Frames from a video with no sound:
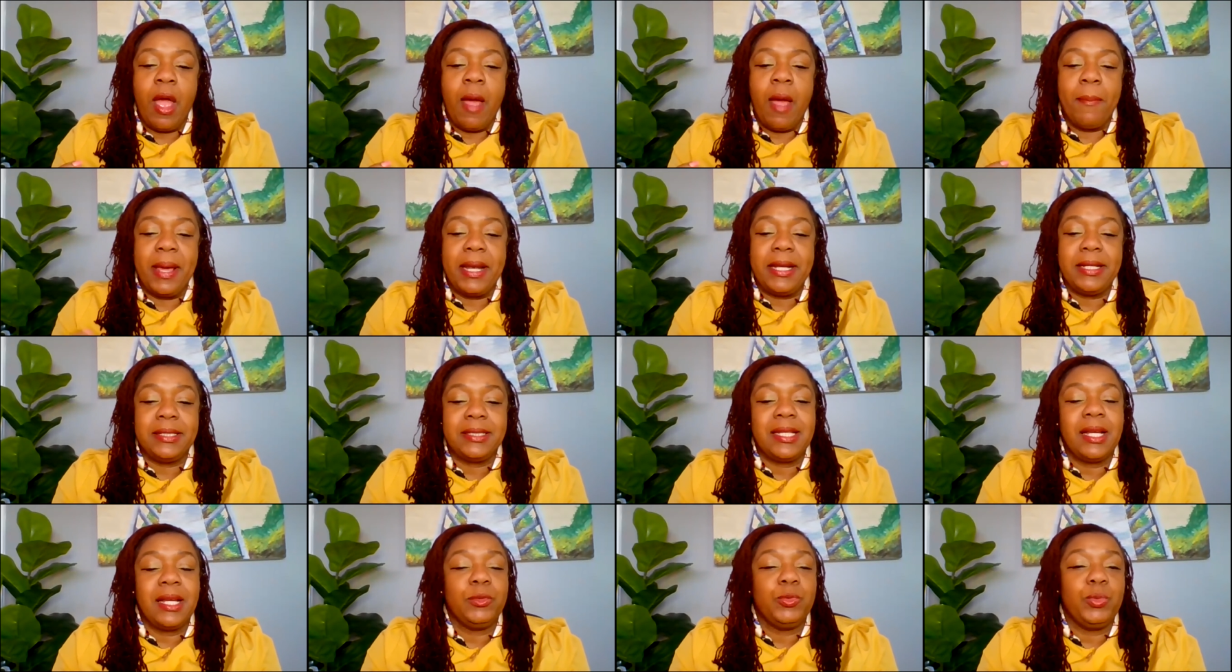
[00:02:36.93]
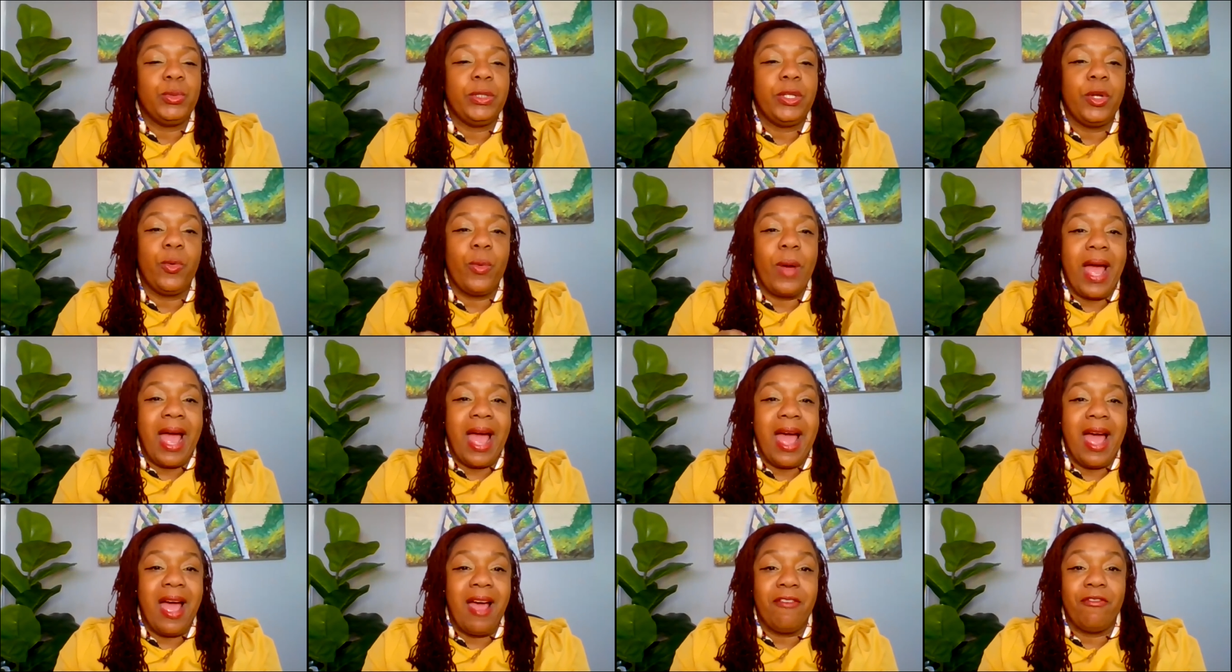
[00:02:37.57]
many times we don't
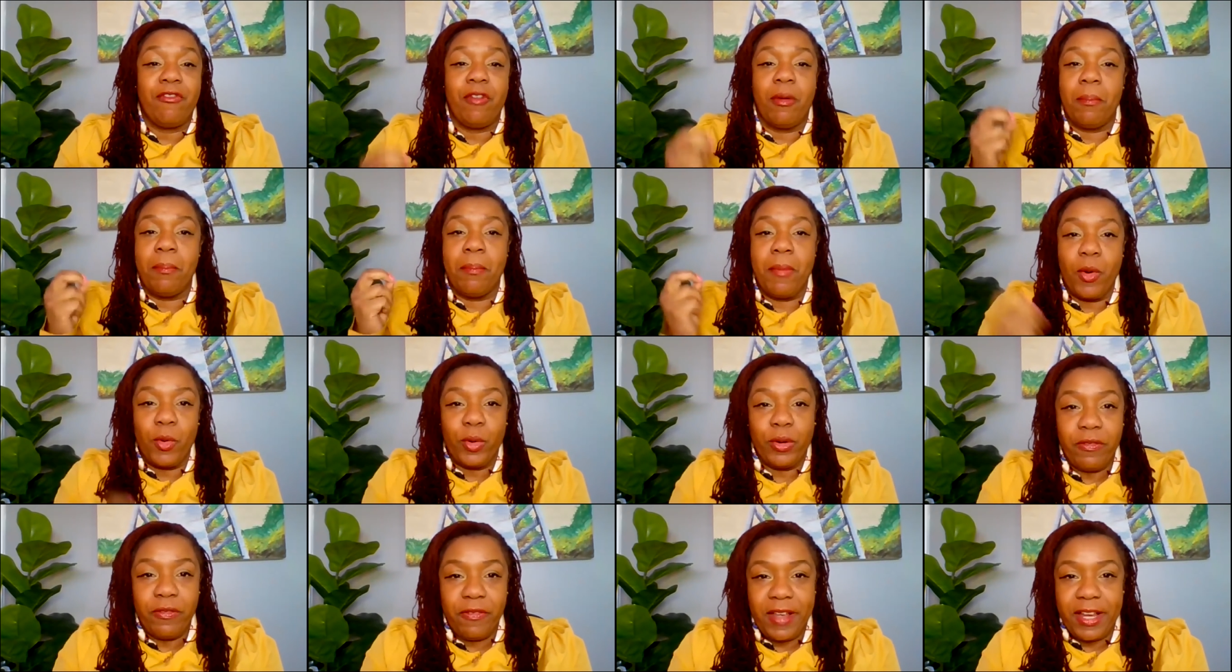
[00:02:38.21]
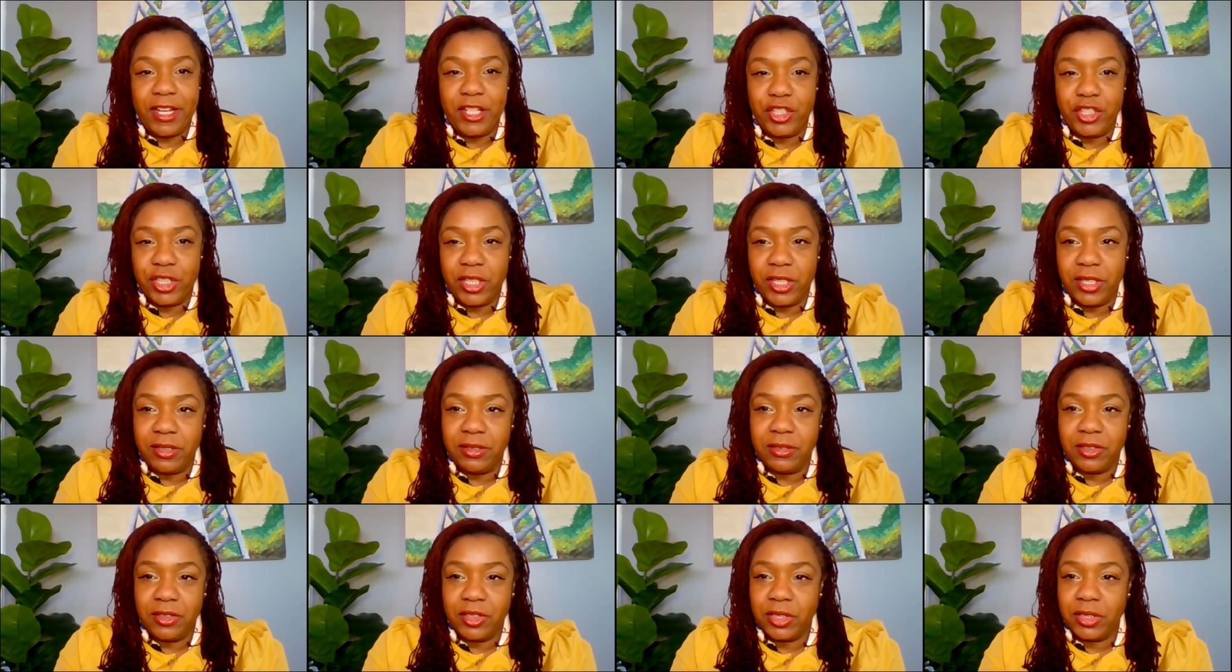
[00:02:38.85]
have
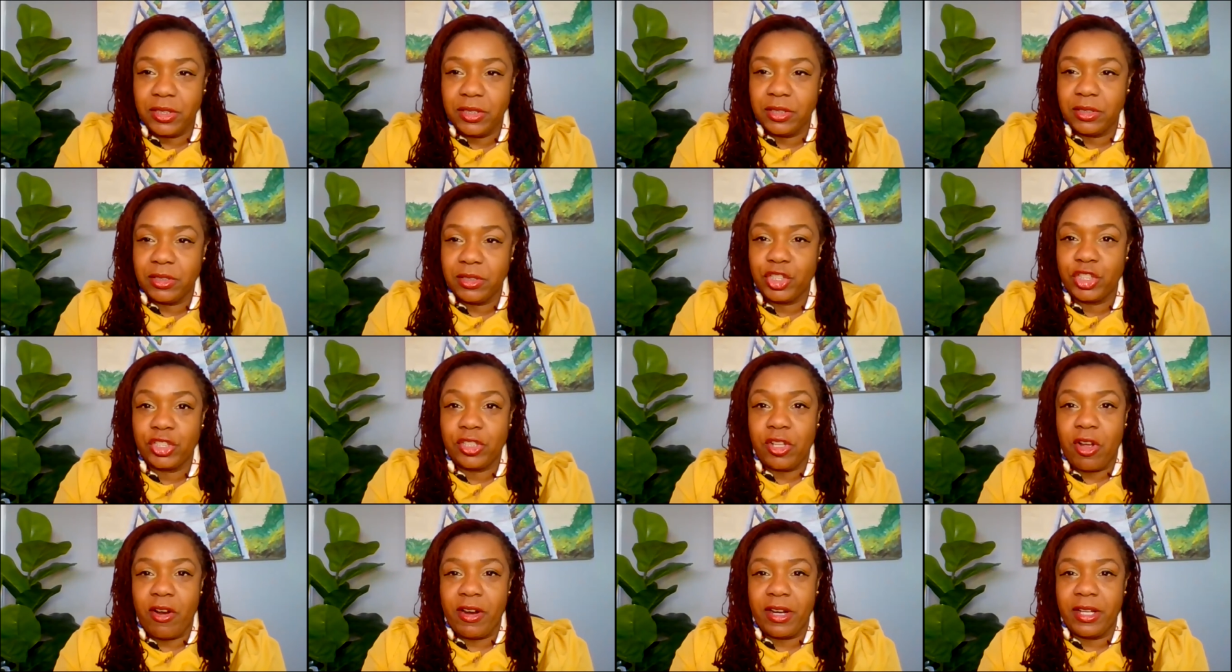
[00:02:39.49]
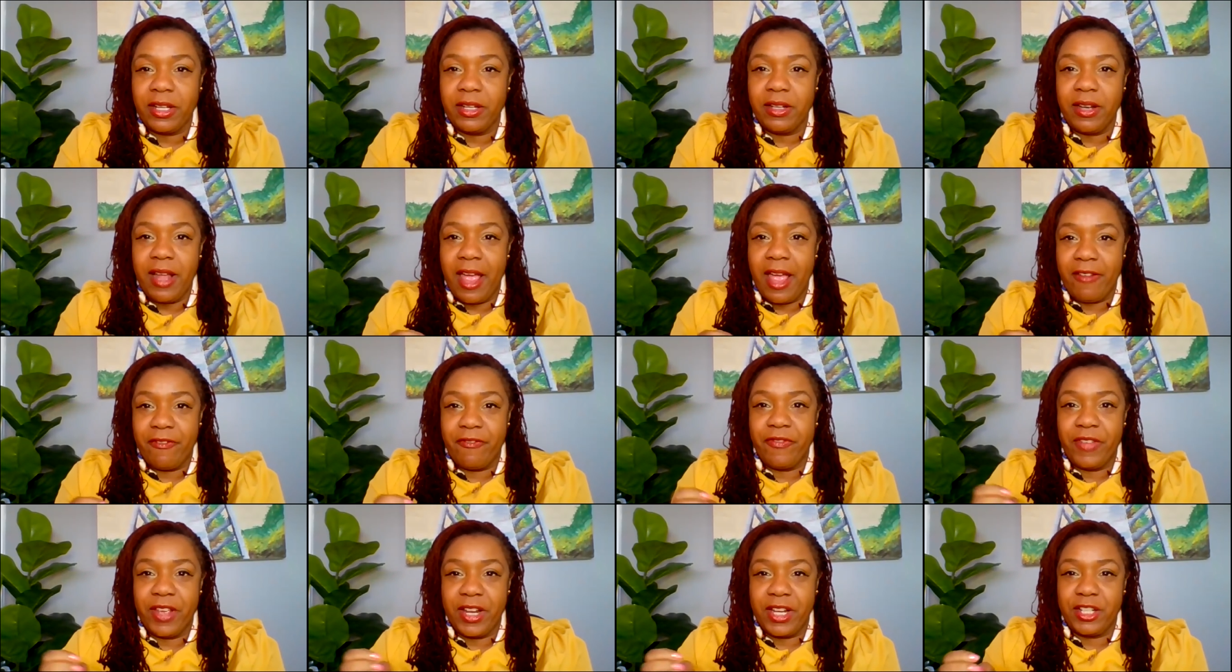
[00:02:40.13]
motivation to start it
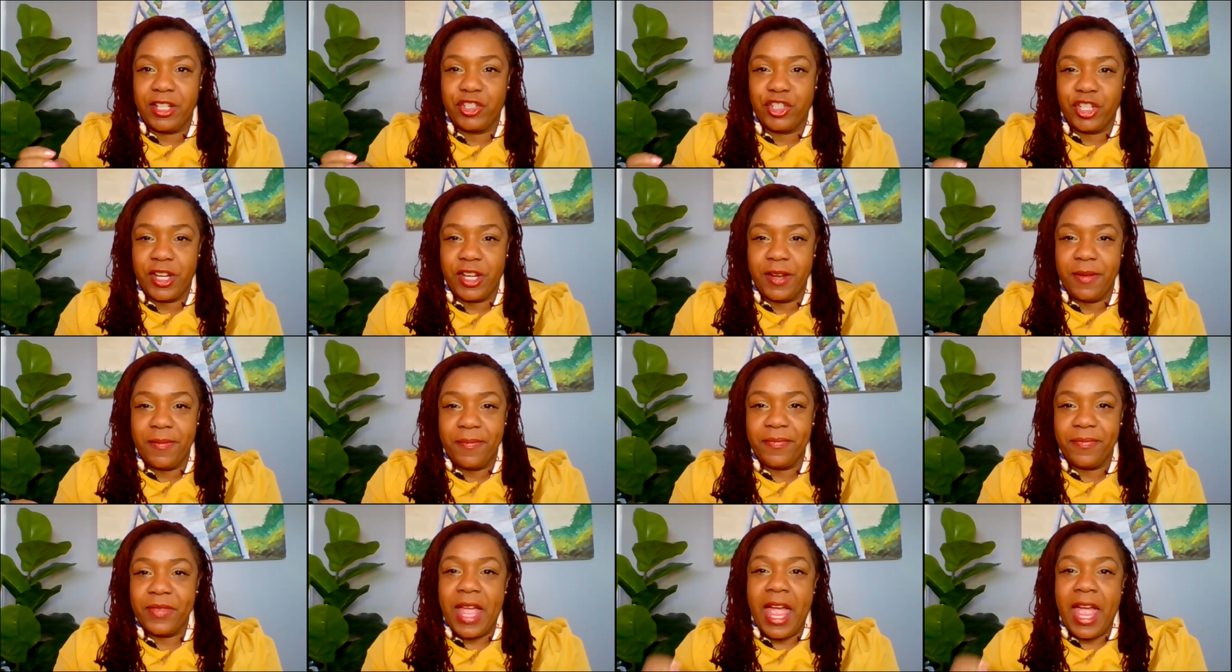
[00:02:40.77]
and finish it.